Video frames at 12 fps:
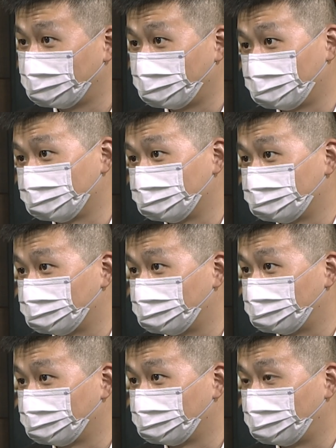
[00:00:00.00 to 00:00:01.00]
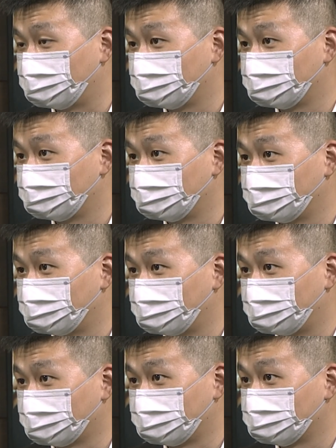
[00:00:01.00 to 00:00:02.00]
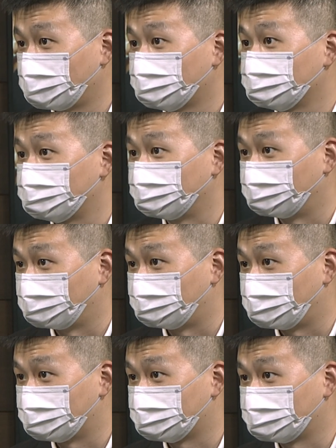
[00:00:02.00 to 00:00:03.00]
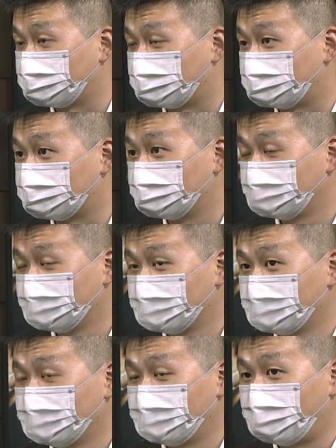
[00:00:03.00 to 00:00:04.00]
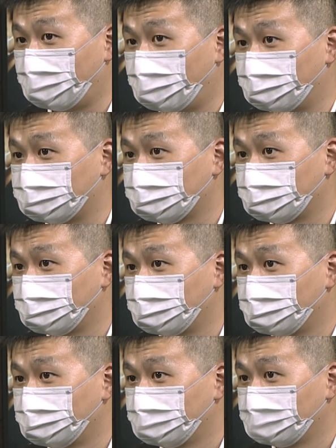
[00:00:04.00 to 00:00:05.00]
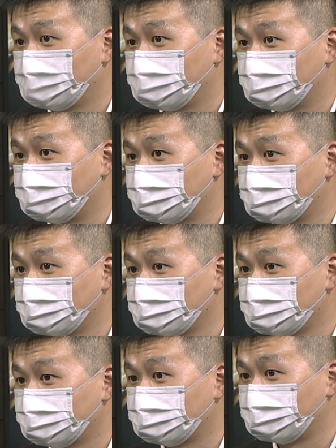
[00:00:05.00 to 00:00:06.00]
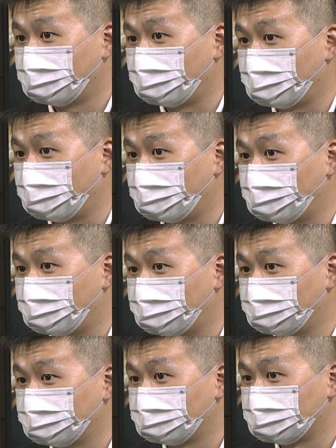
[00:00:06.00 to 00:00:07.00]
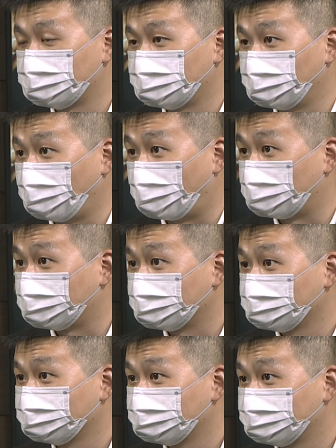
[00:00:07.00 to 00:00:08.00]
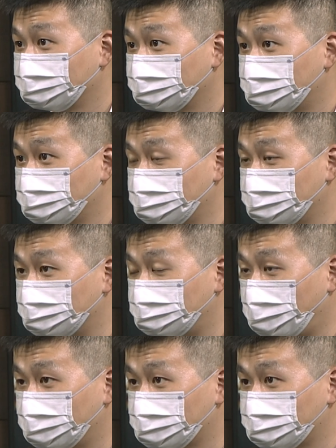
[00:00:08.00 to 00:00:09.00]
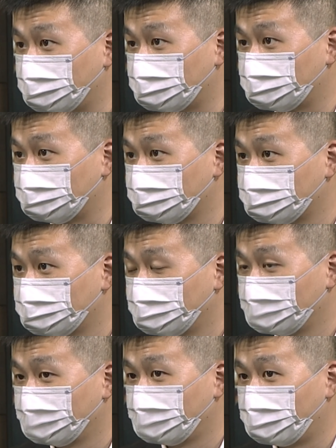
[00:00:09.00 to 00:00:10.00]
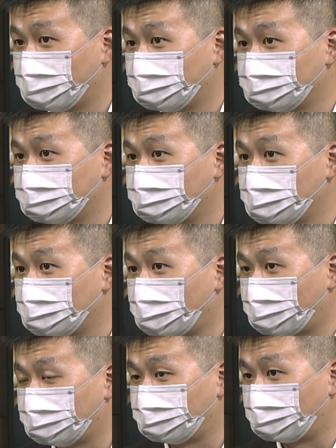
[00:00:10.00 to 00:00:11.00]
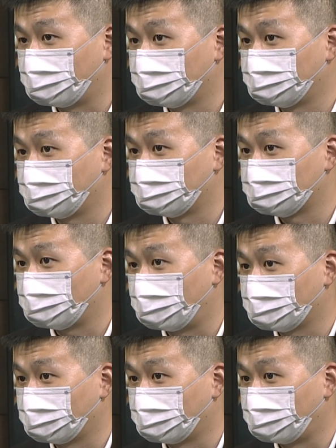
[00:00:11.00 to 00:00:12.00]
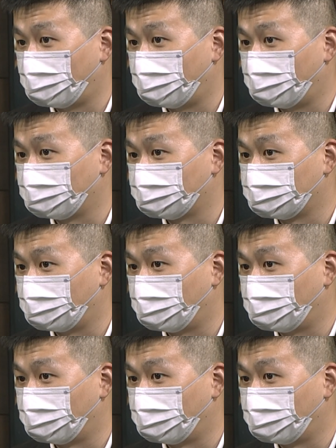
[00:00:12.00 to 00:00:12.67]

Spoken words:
and consecutively, basically. So this is alarming to policymakers, and people have already been talking about